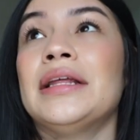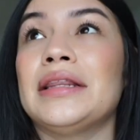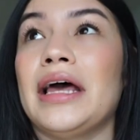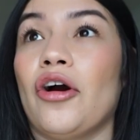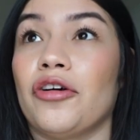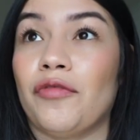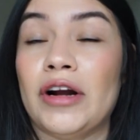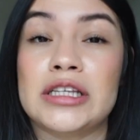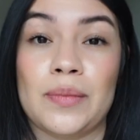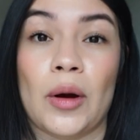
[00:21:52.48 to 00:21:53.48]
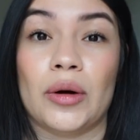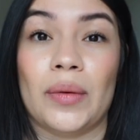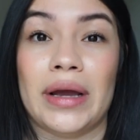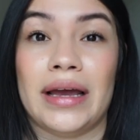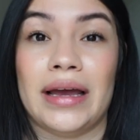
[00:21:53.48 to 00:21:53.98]
let our friends
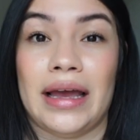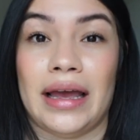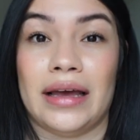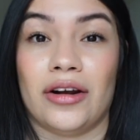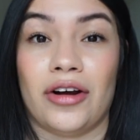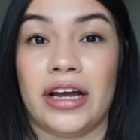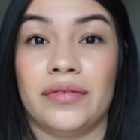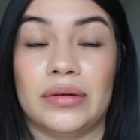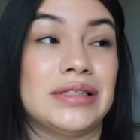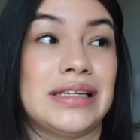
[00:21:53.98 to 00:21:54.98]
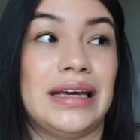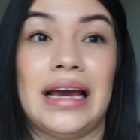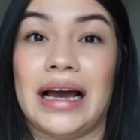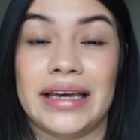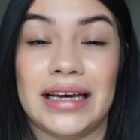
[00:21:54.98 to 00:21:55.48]
borrow it and our guy friend was like,
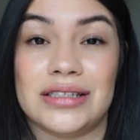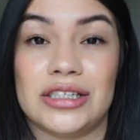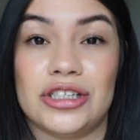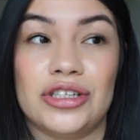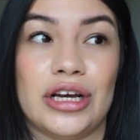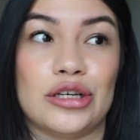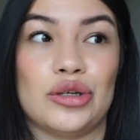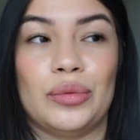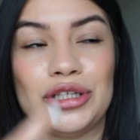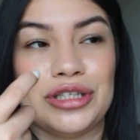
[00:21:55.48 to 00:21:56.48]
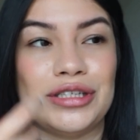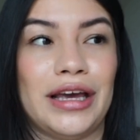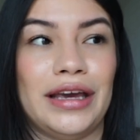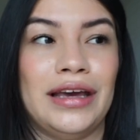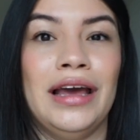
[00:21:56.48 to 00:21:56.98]
yeah, I can't see shit. So we just
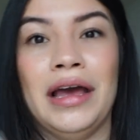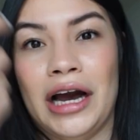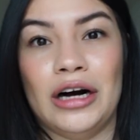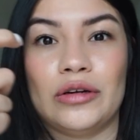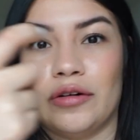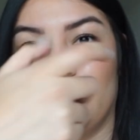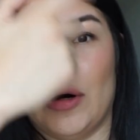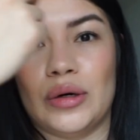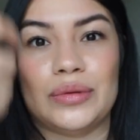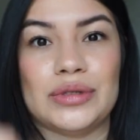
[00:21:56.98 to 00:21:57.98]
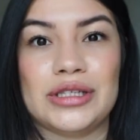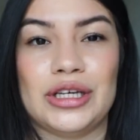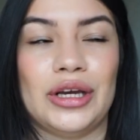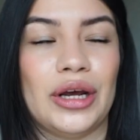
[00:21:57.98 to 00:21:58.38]
like held our phones, you